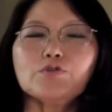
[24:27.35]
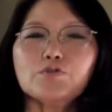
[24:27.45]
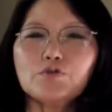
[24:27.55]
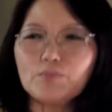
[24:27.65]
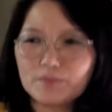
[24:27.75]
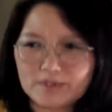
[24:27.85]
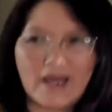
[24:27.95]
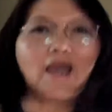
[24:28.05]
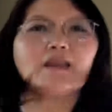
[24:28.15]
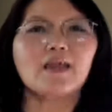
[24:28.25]
do
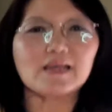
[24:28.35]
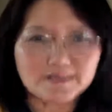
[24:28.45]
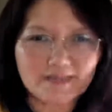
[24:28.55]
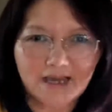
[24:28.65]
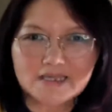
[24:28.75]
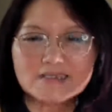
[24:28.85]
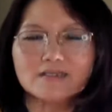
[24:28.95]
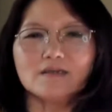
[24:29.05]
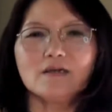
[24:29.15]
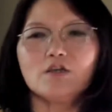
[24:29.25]
techniques, yes.